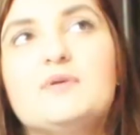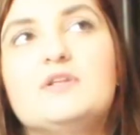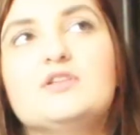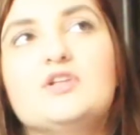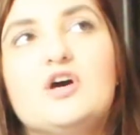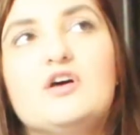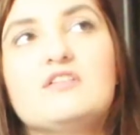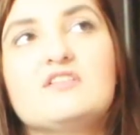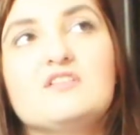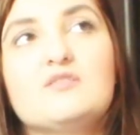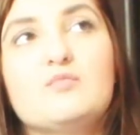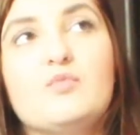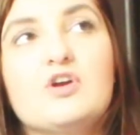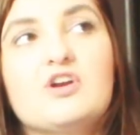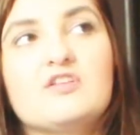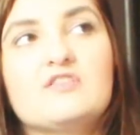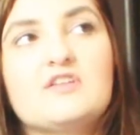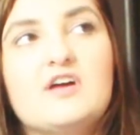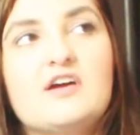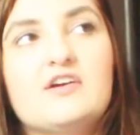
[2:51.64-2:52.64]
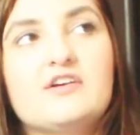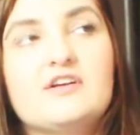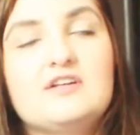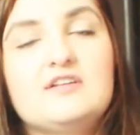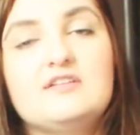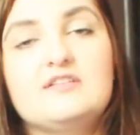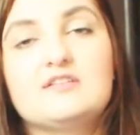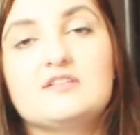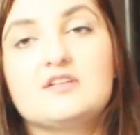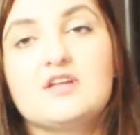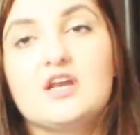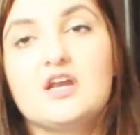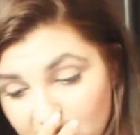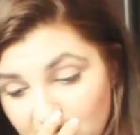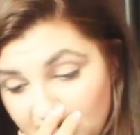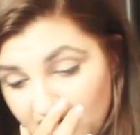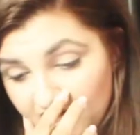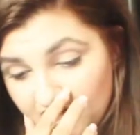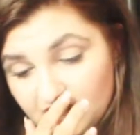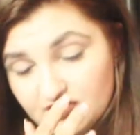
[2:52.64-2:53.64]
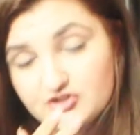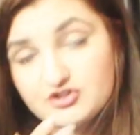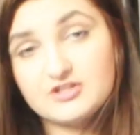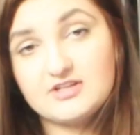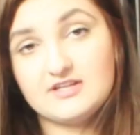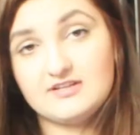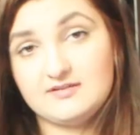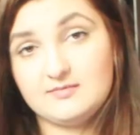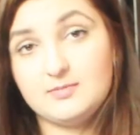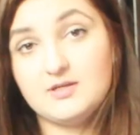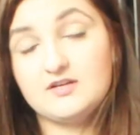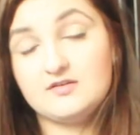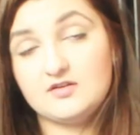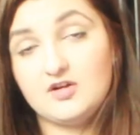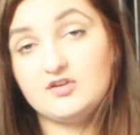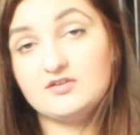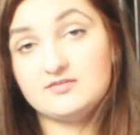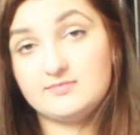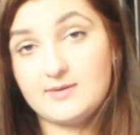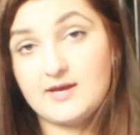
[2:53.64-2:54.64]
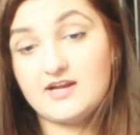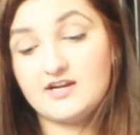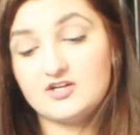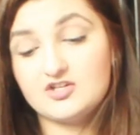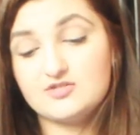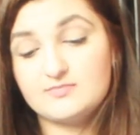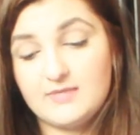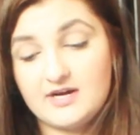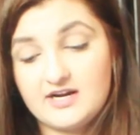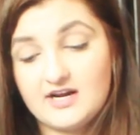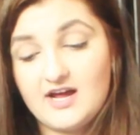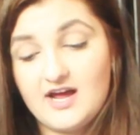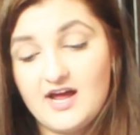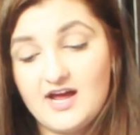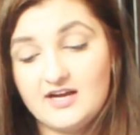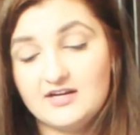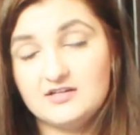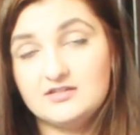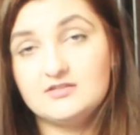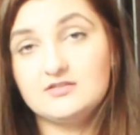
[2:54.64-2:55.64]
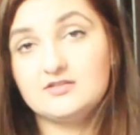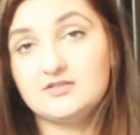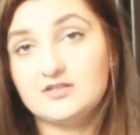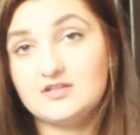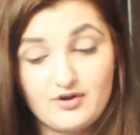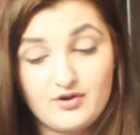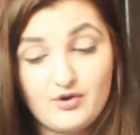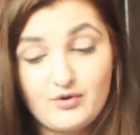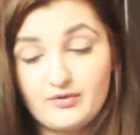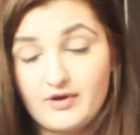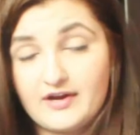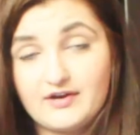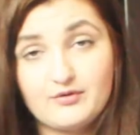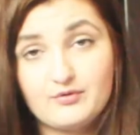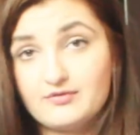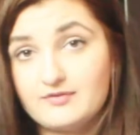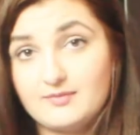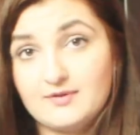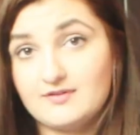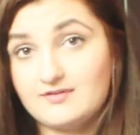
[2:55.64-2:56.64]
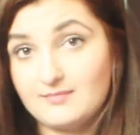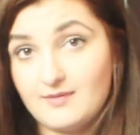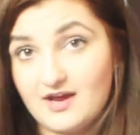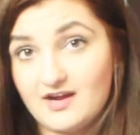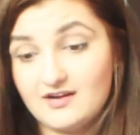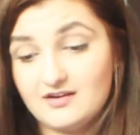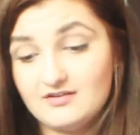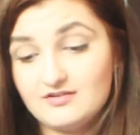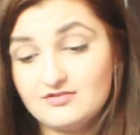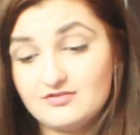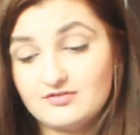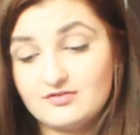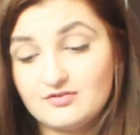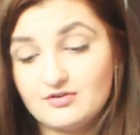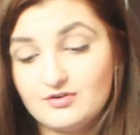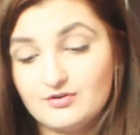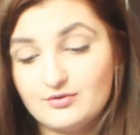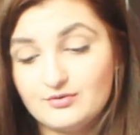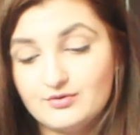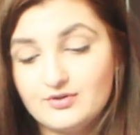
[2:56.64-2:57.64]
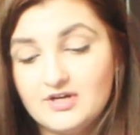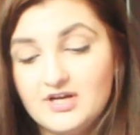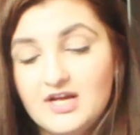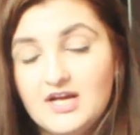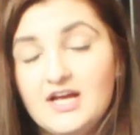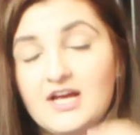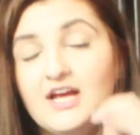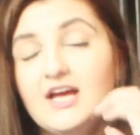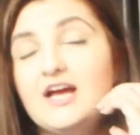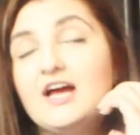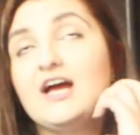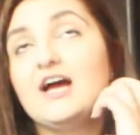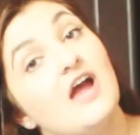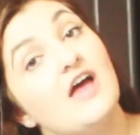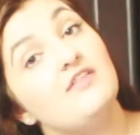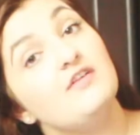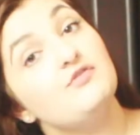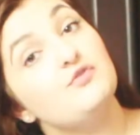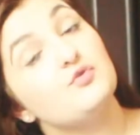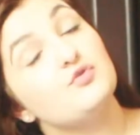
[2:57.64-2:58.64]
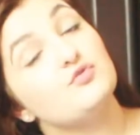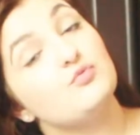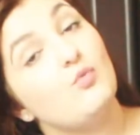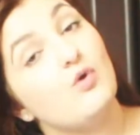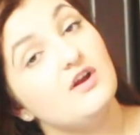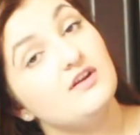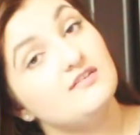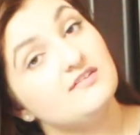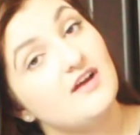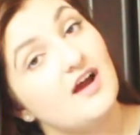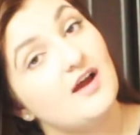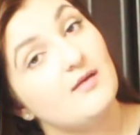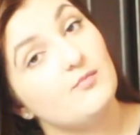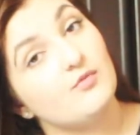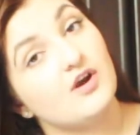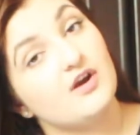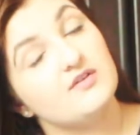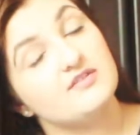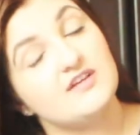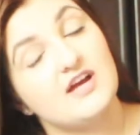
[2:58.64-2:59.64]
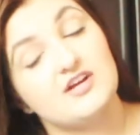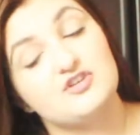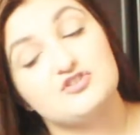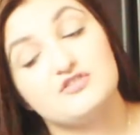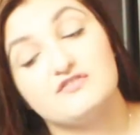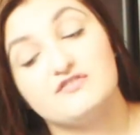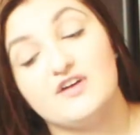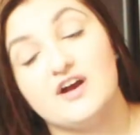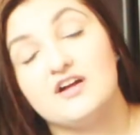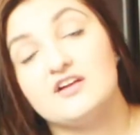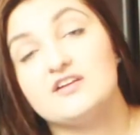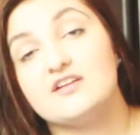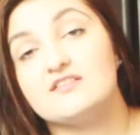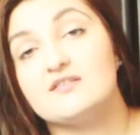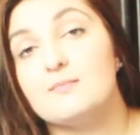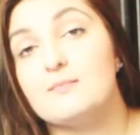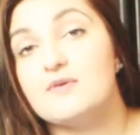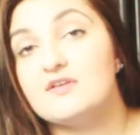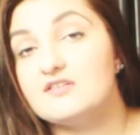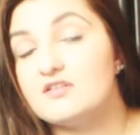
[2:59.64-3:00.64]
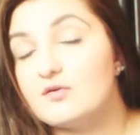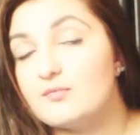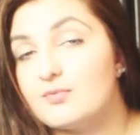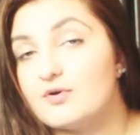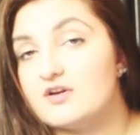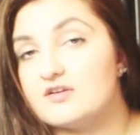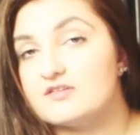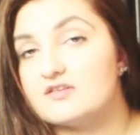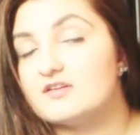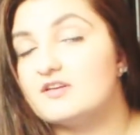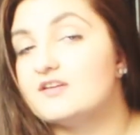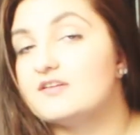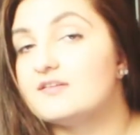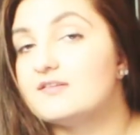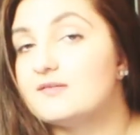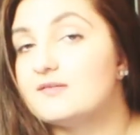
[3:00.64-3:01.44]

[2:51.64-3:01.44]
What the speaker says: been lost in Buenos Aires, a country that speaks all Spanish, might I add. I don't speak Spanish, so... And then there was one time where I was actually filed as a missing person in